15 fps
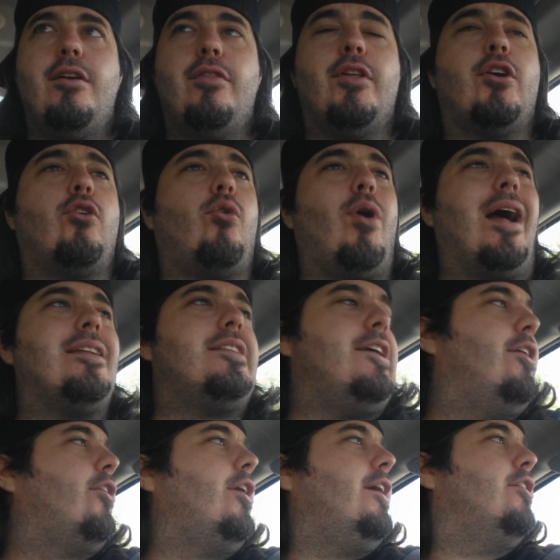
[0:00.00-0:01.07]
The
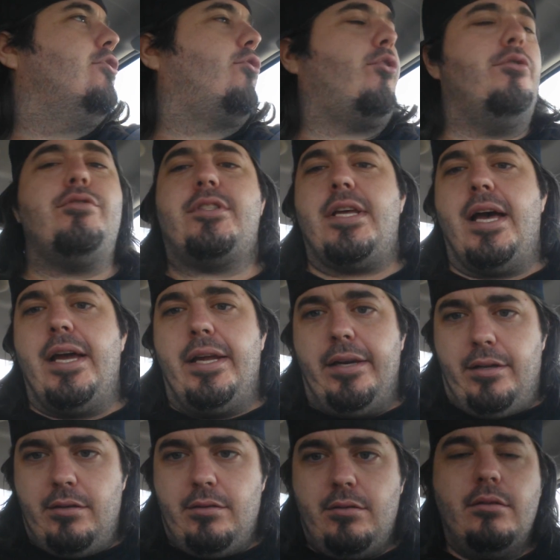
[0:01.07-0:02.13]
Criterion
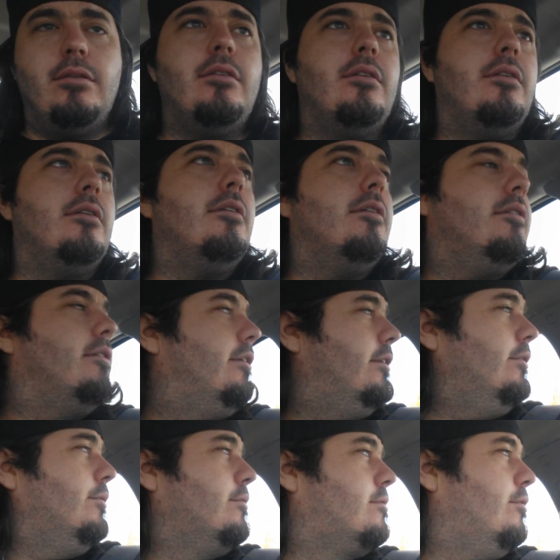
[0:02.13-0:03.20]
Crusade.
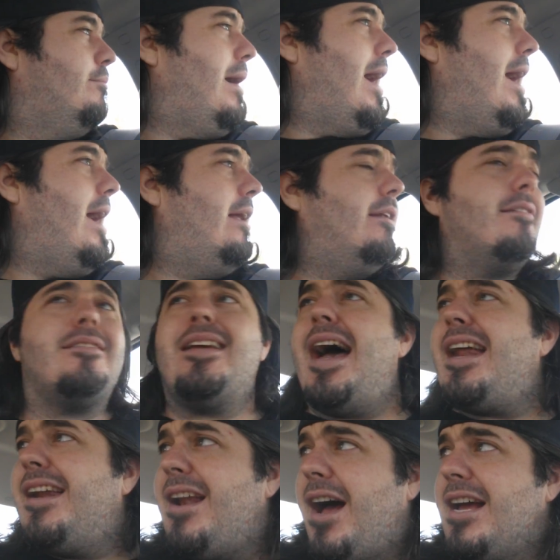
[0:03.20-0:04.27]
You know what's about? It's
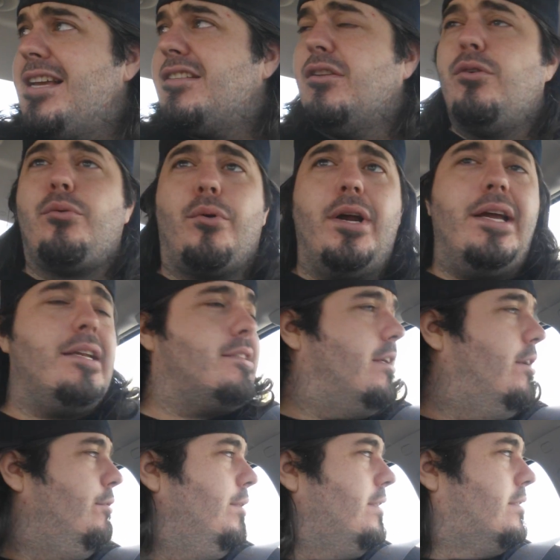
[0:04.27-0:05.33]
got a nice little ring
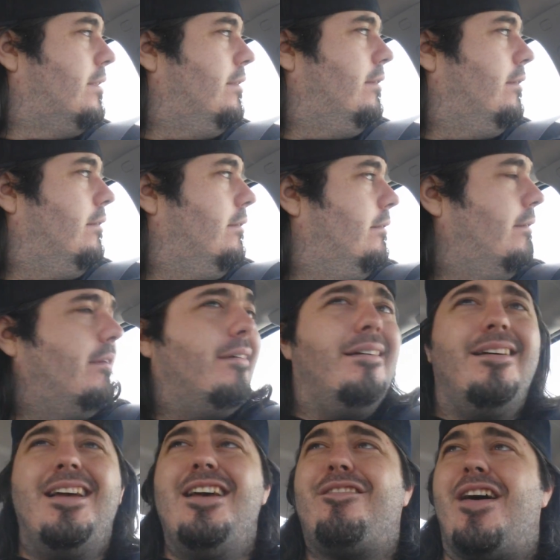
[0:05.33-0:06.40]
to it.
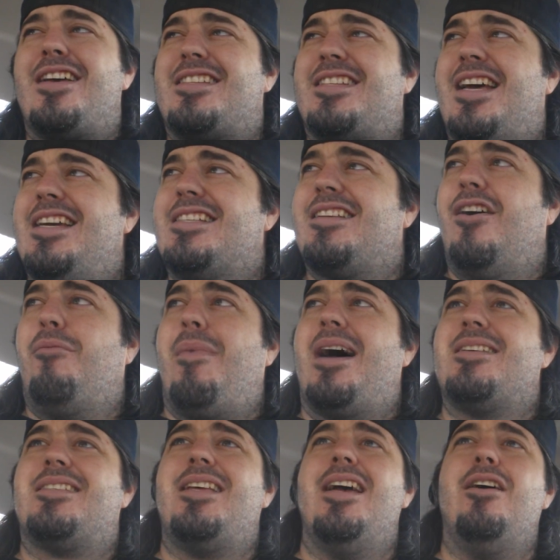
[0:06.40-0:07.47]
If I say so
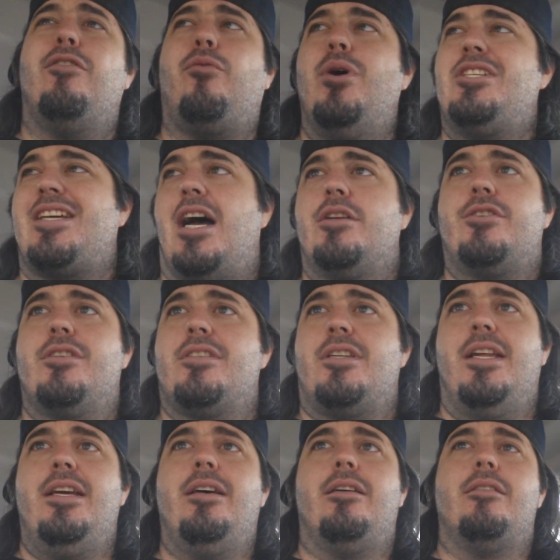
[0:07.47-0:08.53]
myself, which I just
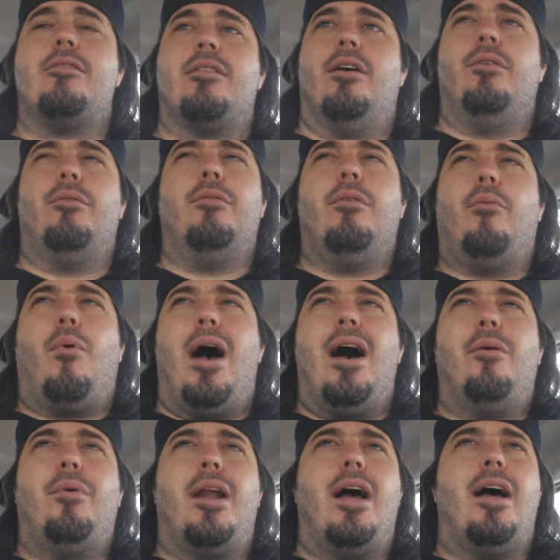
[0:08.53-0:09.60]
did, so
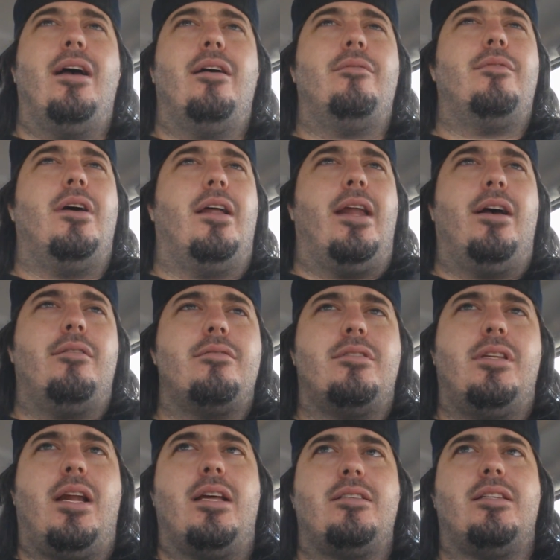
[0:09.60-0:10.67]
why would I announce
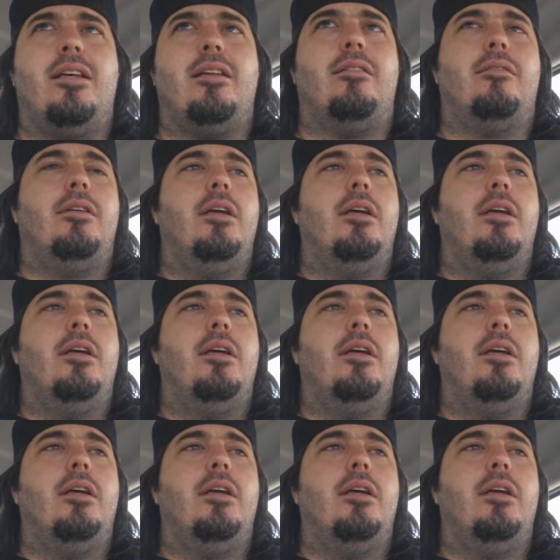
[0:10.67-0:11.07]
that I said?